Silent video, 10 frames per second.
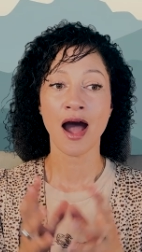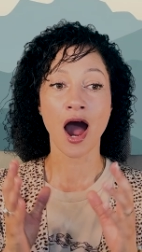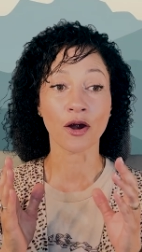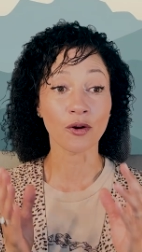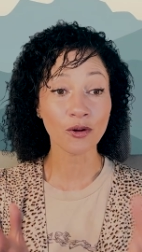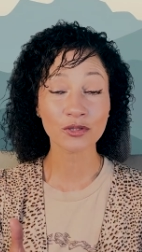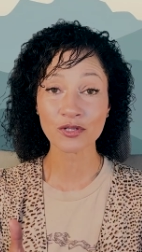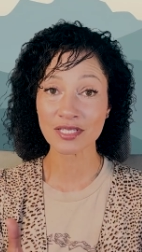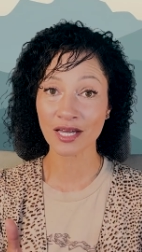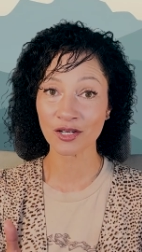Our older
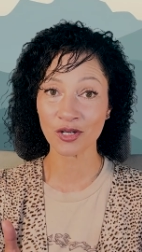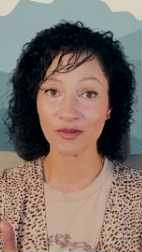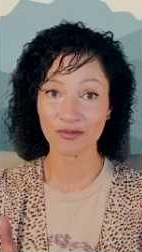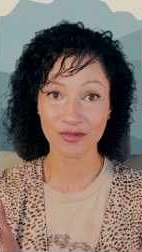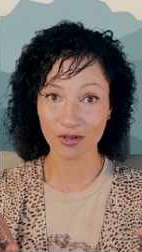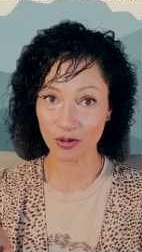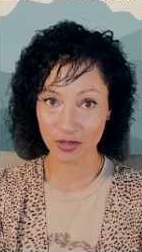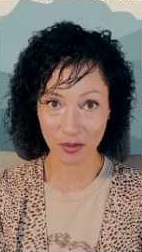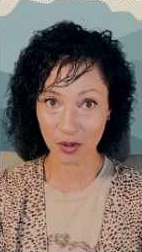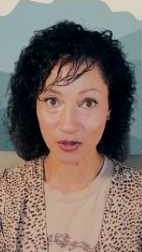son, who
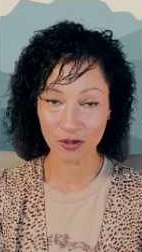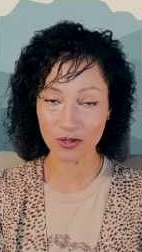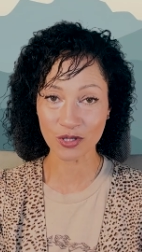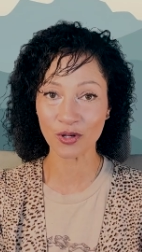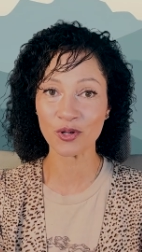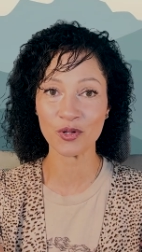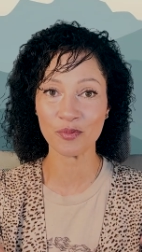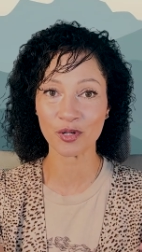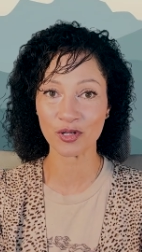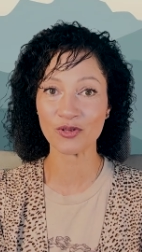is a producer, who
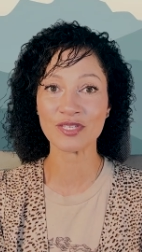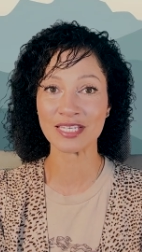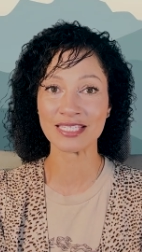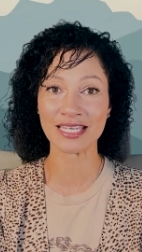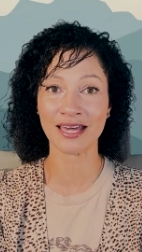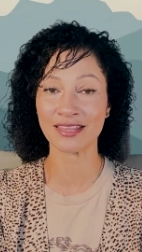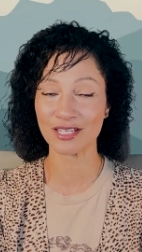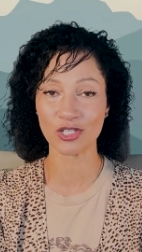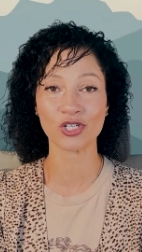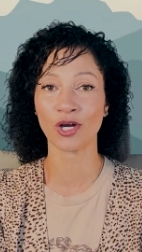produces
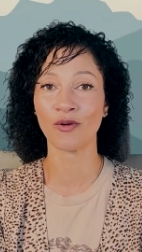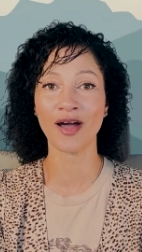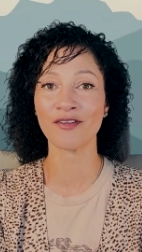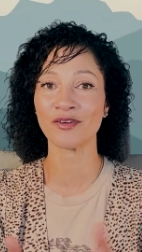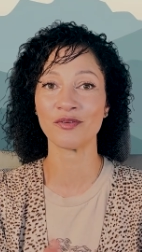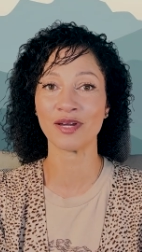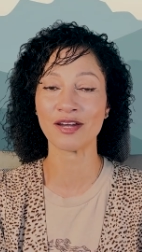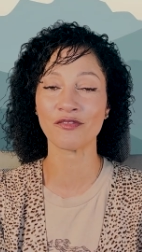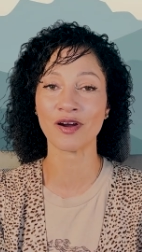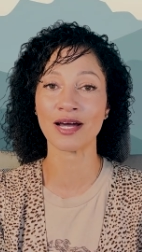this show every
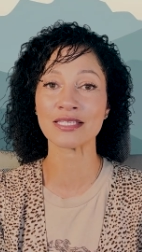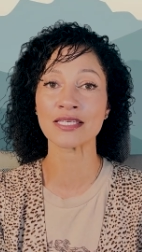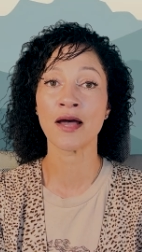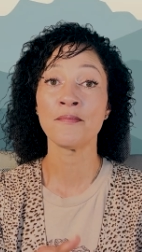week for us,